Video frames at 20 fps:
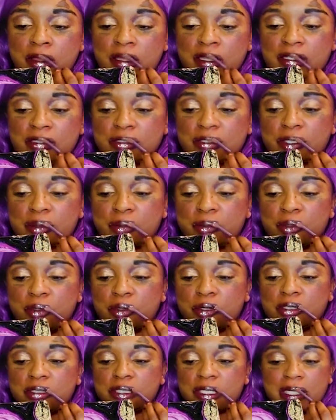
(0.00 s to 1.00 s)
is there
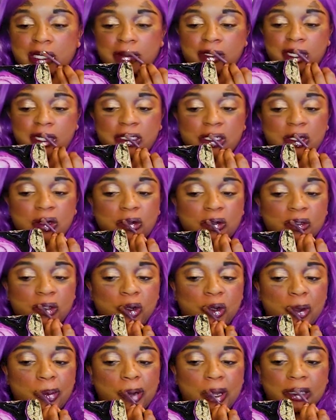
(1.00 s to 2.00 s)
more to him that I don't know
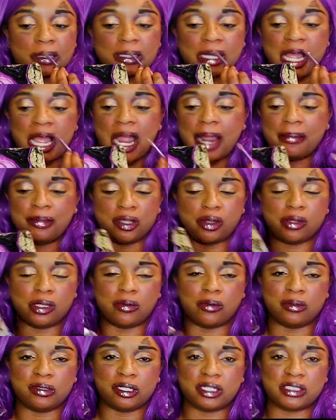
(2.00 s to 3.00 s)
about, that I'm the only
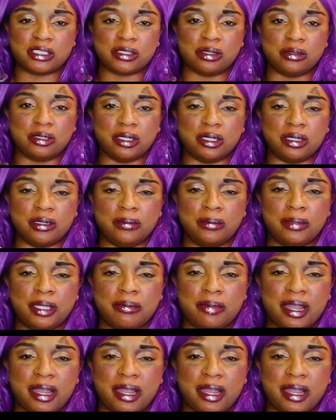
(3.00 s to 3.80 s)
one that showed up? Am